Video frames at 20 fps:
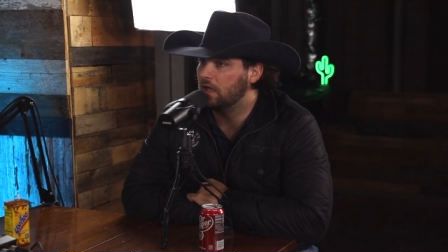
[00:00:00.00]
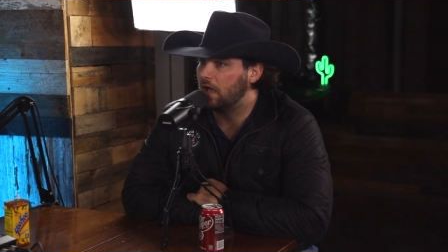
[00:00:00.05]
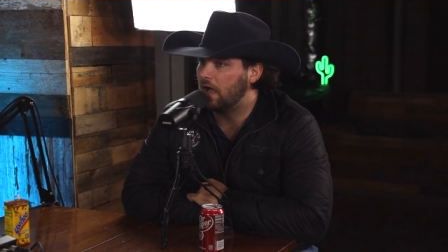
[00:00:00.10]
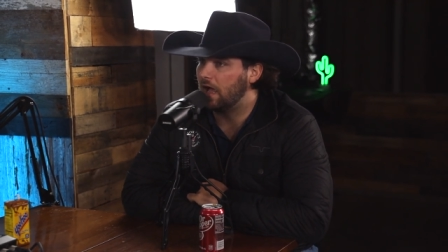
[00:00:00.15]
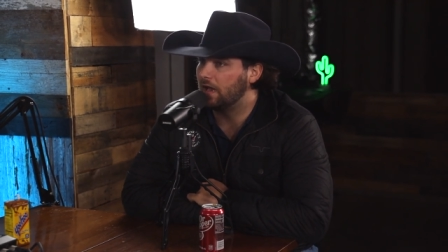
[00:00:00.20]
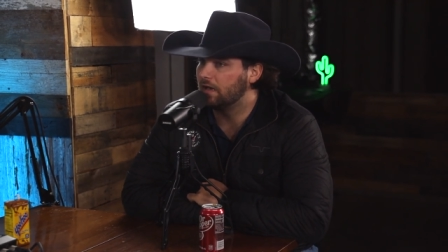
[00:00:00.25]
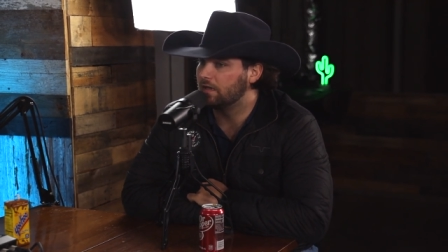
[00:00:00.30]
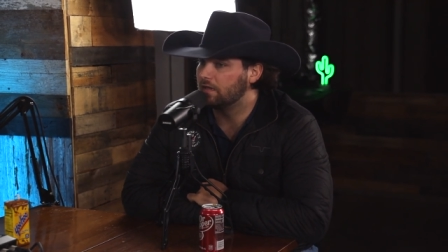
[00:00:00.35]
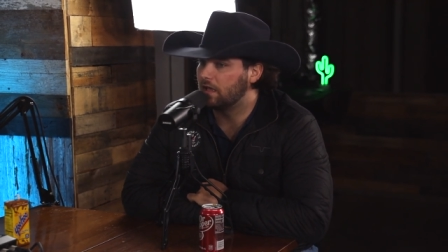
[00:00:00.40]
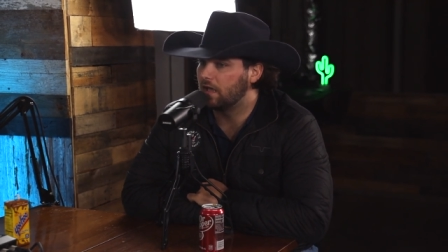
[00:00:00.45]

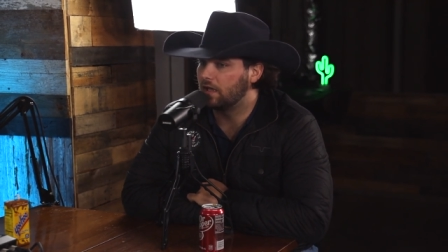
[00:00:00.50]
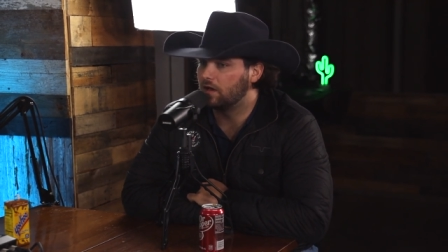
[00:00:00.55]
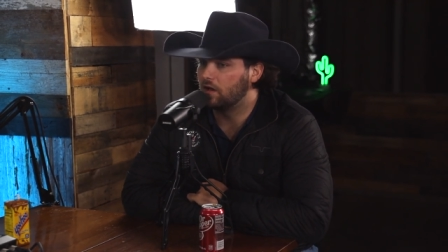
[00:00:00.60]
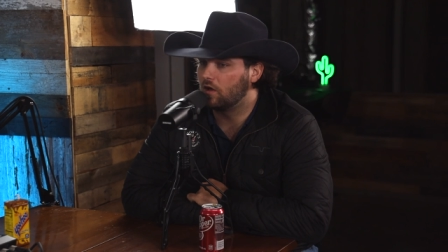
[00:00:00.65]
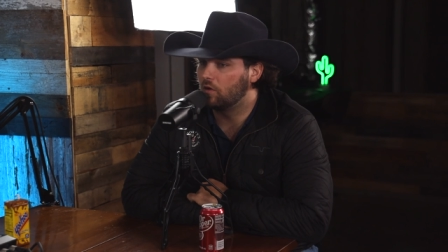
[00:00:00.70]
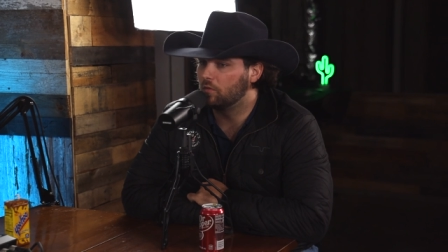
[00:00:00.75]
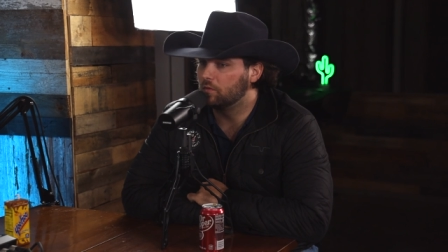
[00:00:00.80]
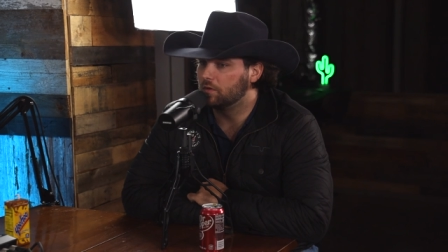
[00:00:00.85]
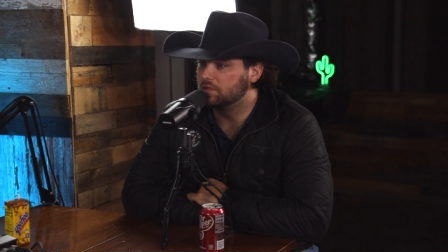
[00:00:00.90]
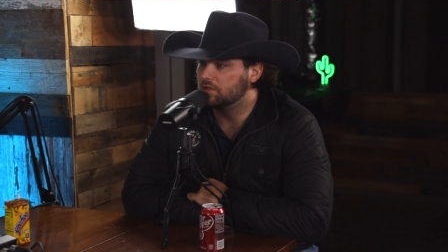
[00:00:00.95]
I'd kind of
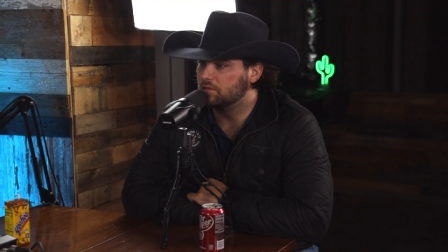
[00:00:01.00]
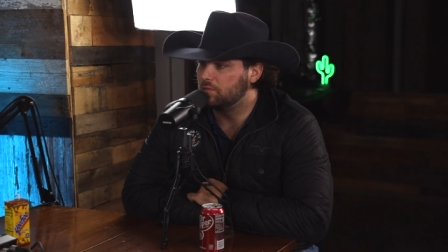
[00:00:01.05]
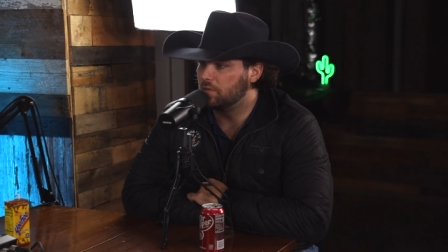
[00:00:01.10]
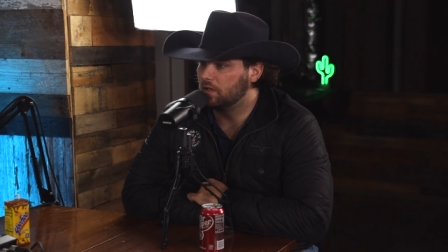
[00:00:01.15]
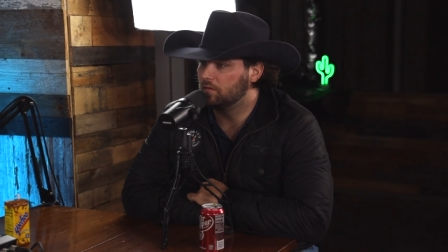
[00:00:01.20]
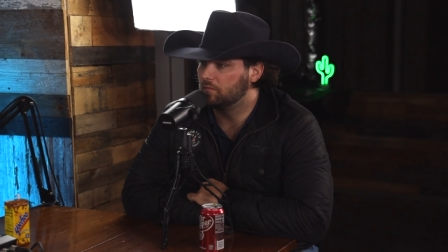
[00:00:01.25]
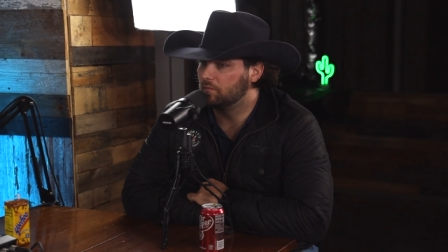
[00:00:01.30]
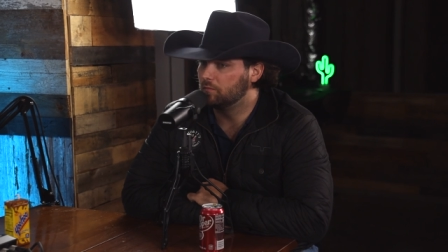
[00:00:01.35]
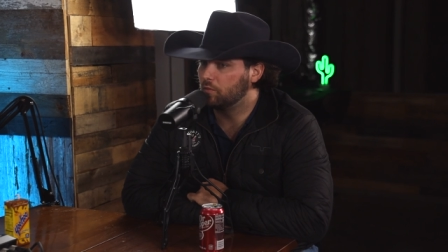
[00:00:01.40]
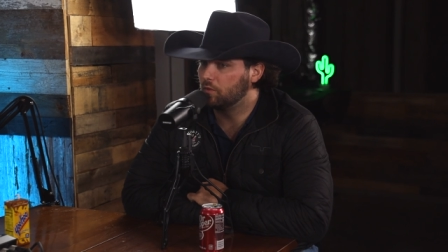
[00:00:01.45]
always
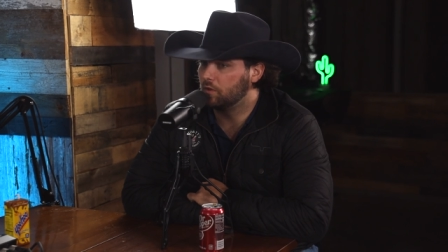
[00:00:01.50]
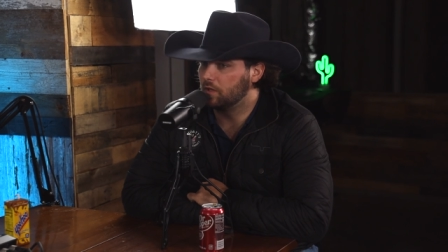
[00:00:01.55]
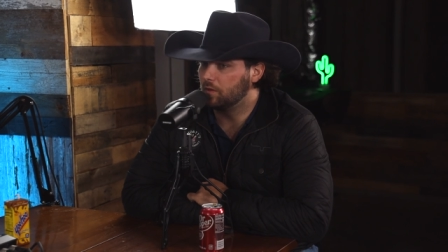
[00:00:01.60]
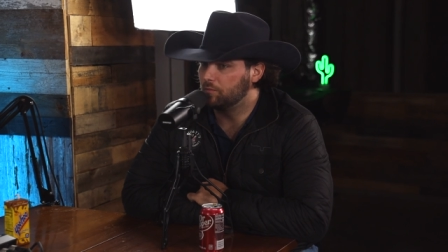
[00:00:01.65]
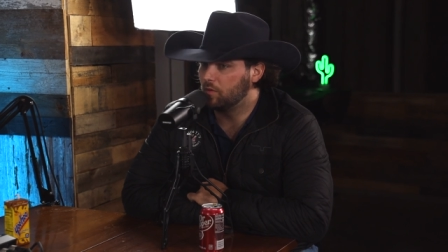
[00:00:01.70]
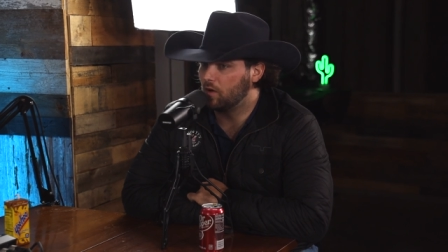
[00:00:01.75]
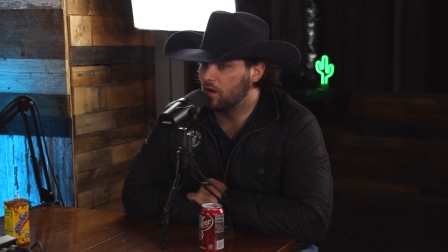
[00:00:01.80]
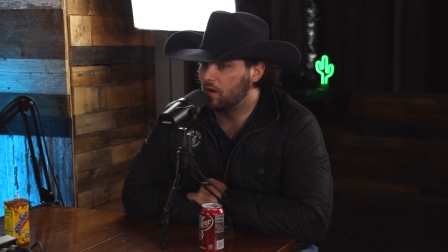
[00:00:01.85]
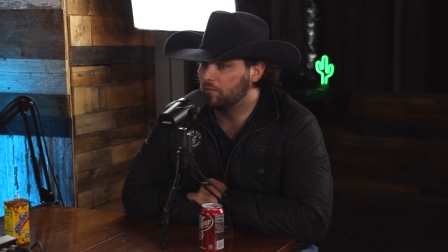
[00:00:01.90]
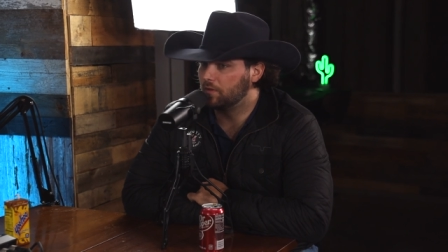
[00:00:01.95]
been pretty
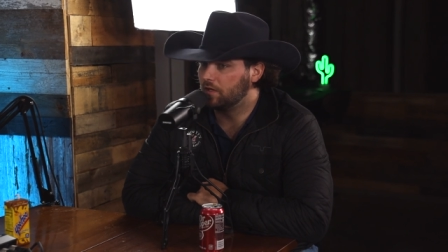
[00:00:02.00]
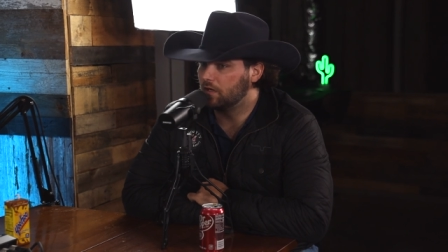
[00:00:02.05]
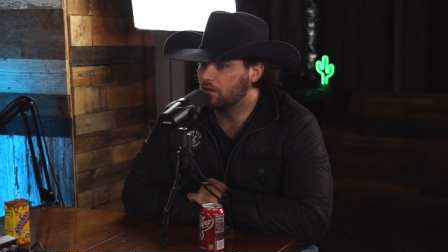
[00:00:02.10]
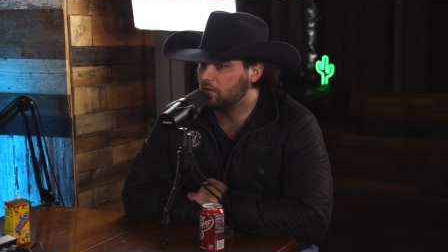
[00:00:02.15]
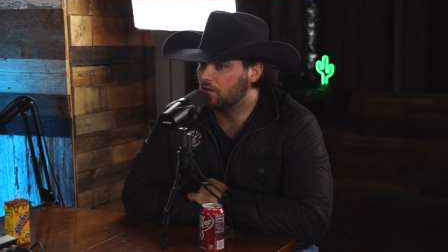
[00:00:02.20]
prominent